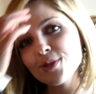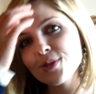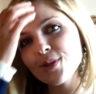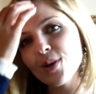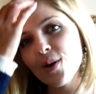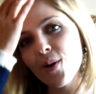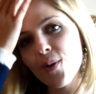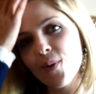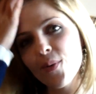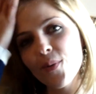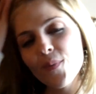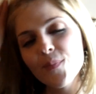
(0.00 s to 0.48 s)

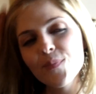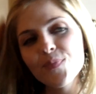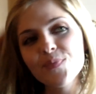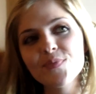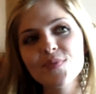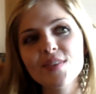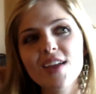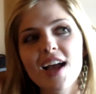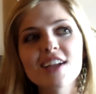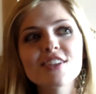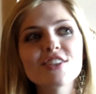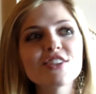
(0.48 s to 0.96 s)
So
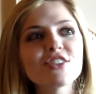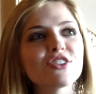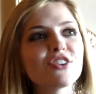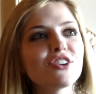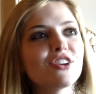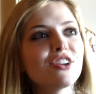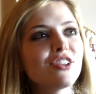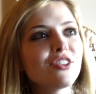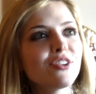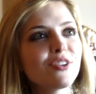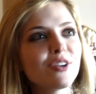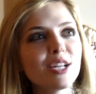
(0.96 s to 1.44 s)
I just
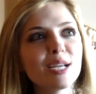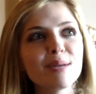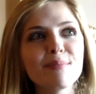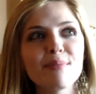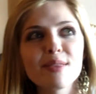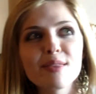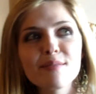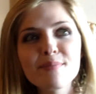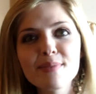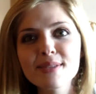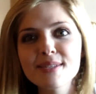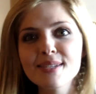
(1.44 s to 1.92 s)
started learning
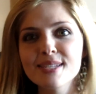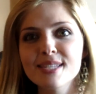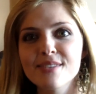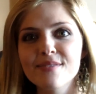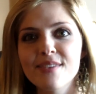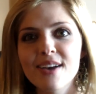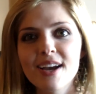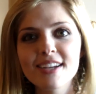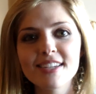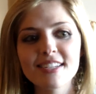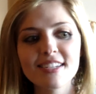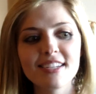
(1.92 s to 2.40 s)
about the business
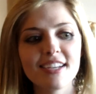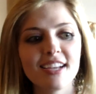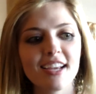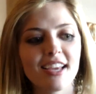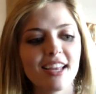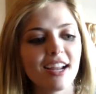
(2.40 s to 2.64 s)
of acting,